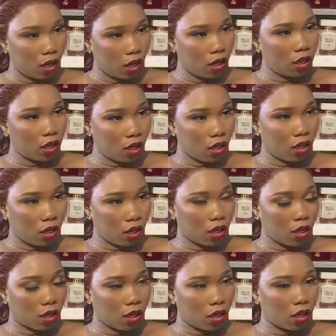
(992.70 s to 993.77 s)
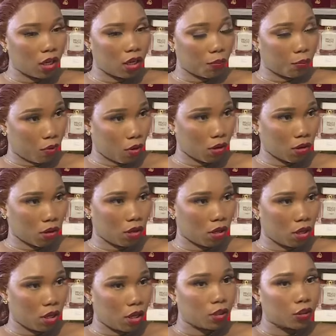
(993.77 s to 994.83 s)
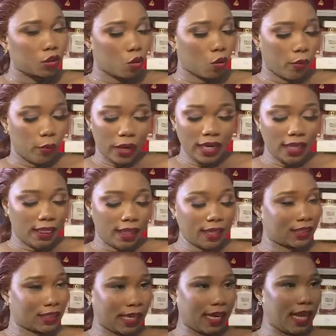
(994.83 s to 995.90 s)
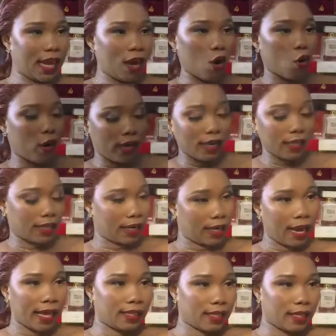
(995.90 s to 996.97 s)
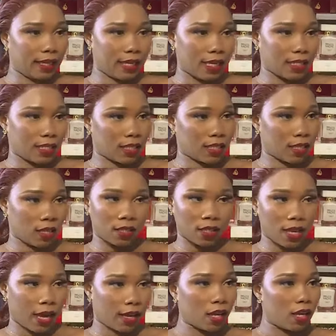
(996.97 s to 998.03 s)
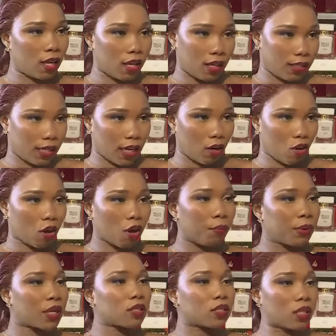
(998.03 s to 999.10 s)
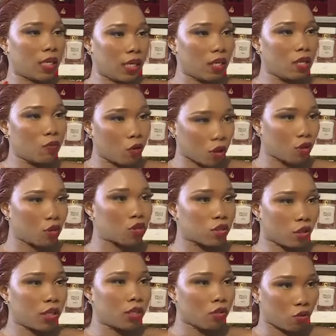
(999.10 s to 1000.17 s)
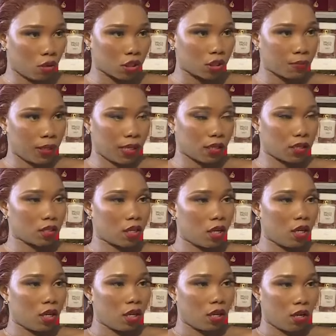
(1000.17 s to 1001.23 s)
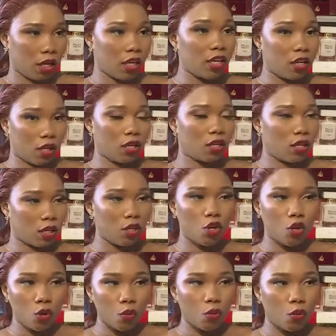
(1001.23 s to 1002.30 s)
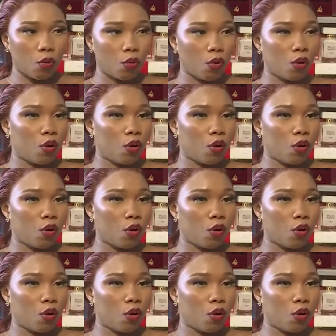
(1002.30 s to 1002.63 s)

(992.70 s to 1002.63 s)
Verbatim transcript: in the in the in the in the product. So anything's clear or anything lightening he sees there is like dear local because he was also into cosmetics. He he knew